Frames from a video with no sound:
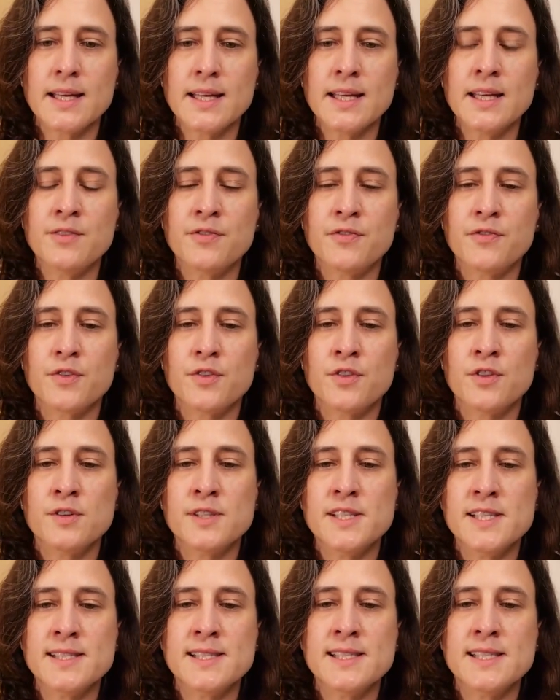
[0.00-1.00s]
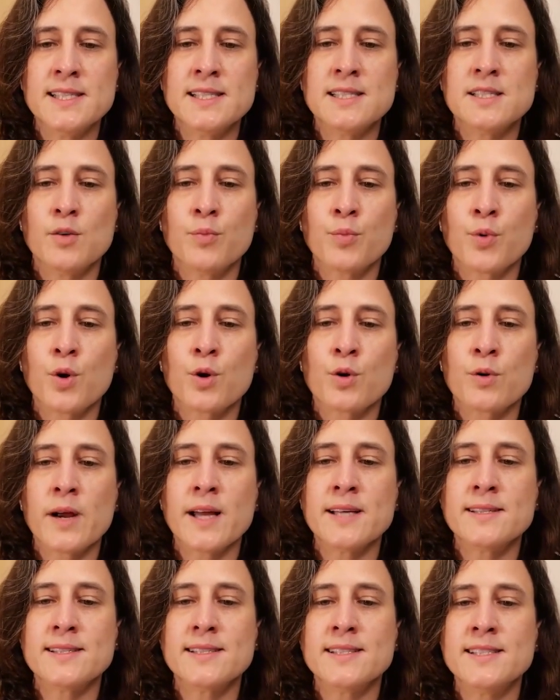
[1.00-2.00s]
If the disease
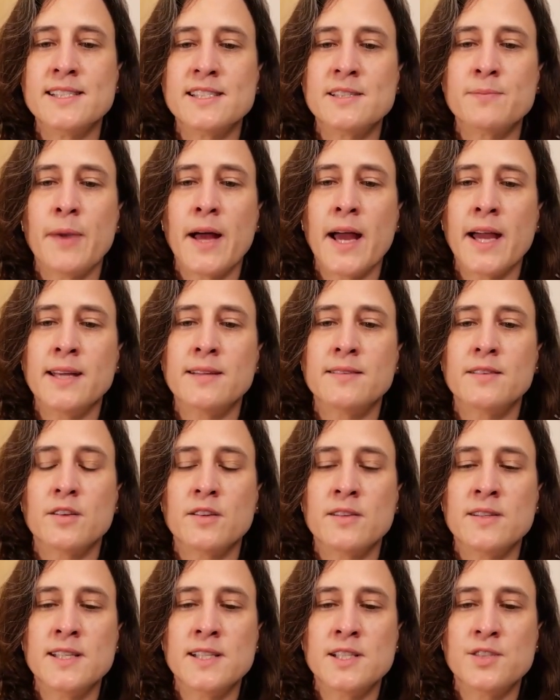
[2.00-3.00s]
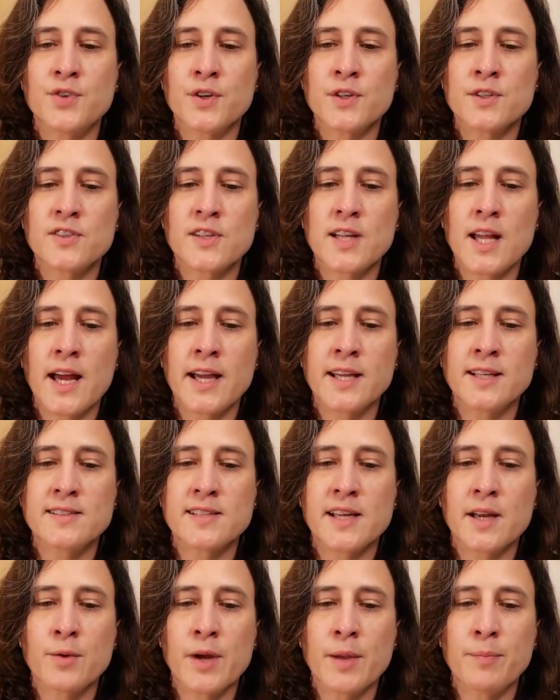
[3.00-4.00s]
progresses despite this first-line
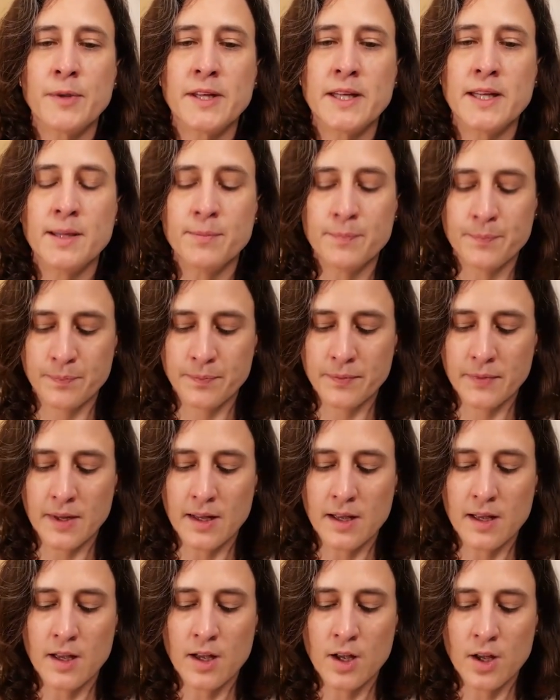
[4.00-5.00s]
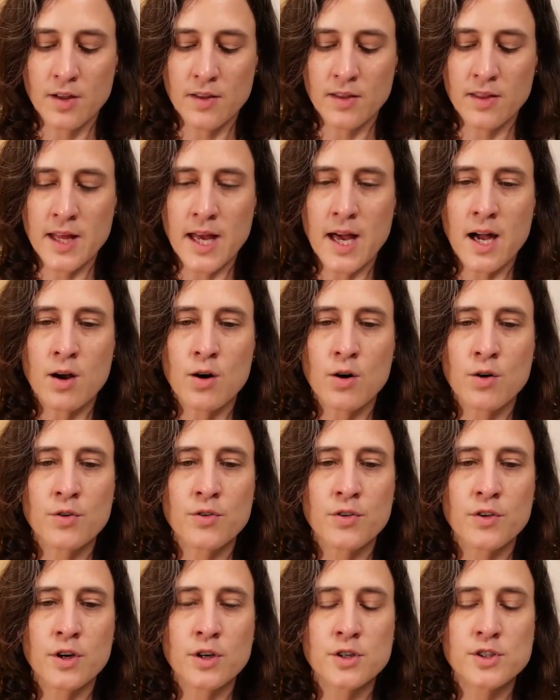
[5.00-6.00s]
therapy, there are
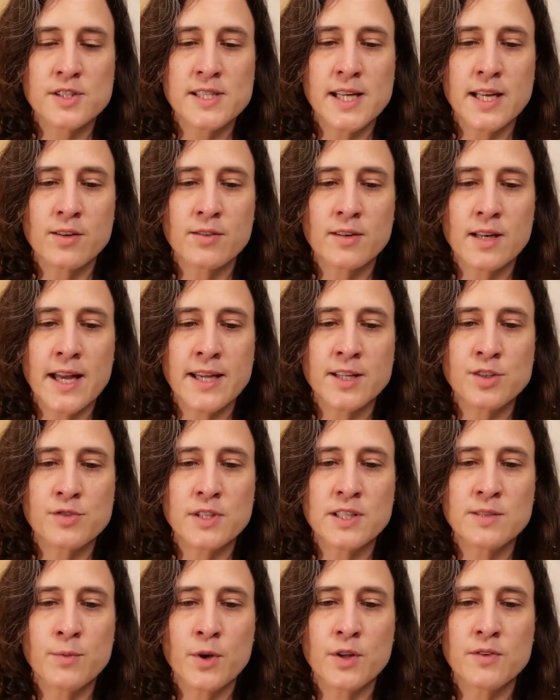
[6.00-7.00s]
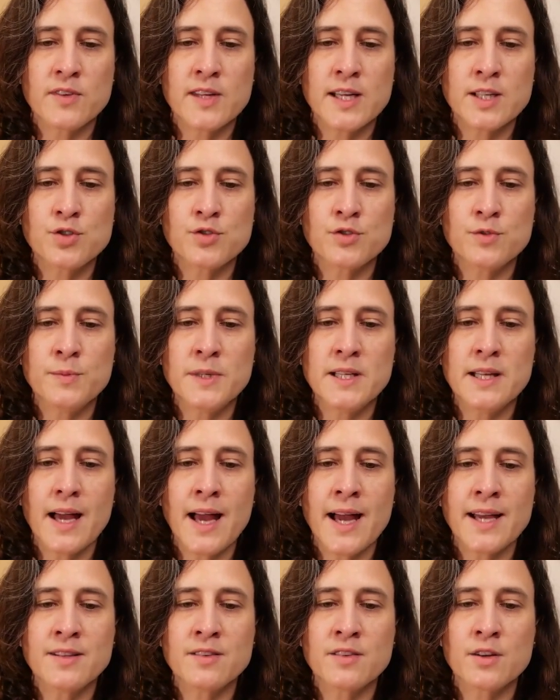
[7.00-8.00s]
other second-line treatments that should be
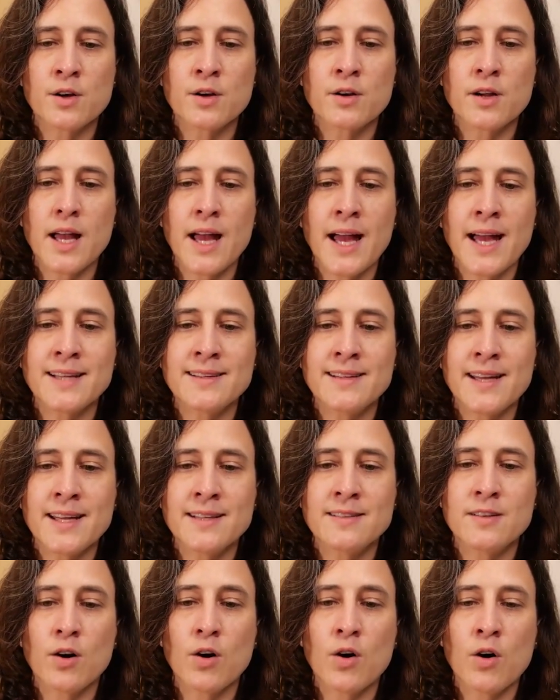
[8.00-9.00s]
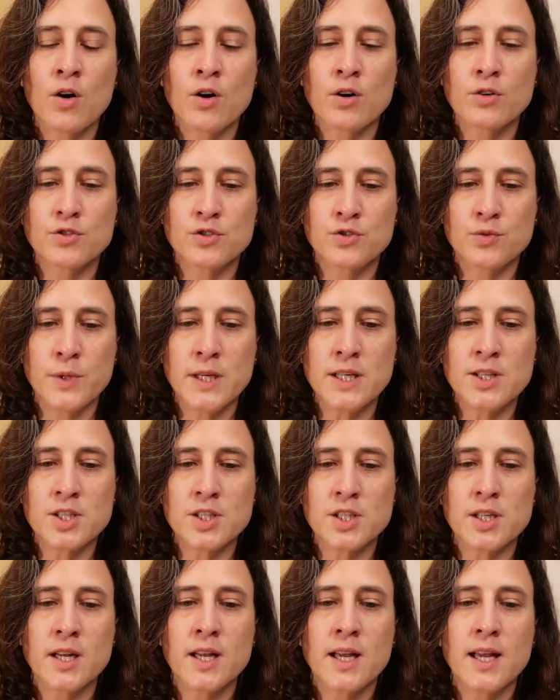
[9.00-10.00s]
either added or
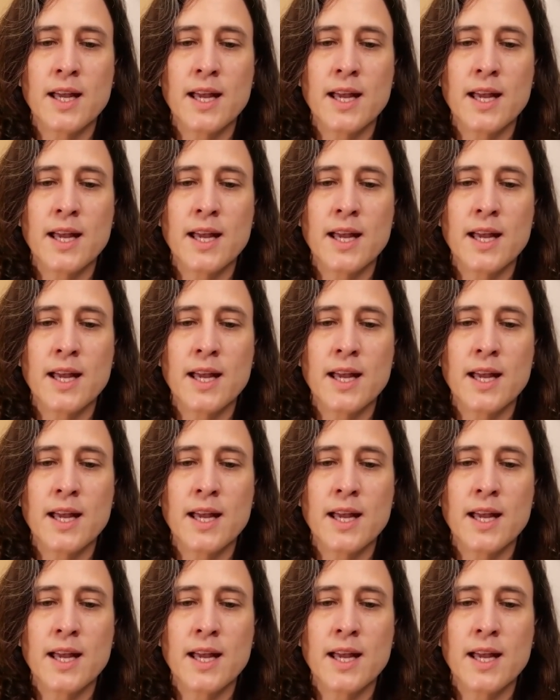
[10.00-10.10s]
switched.